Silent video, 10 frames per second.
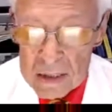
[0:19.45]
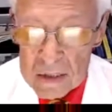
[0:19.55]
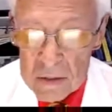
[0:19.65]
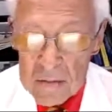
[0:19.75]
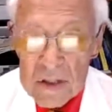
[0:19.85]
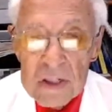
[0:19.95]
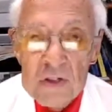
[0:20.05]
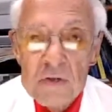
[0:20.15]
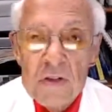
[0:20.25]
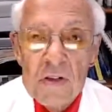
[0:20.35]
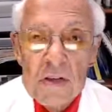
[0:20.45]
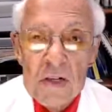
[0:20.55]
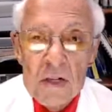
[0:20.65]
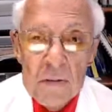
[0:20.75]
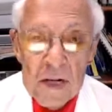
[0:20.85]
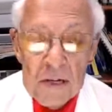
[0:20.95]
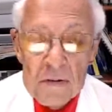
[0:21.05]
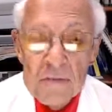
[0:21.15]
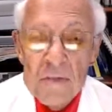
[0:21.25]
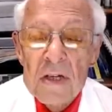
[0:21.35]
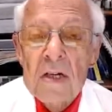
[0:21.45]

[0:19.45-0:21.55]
some things for you to think about.